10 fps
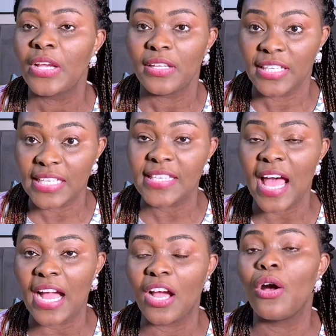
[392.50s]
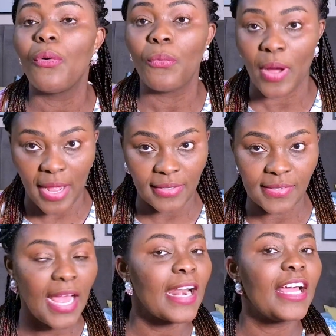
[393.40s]
This hack works
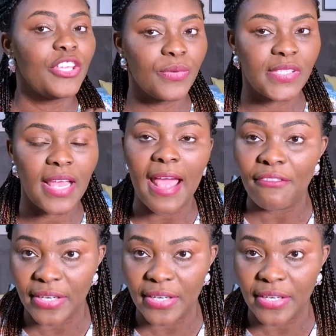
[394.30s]
and I use it every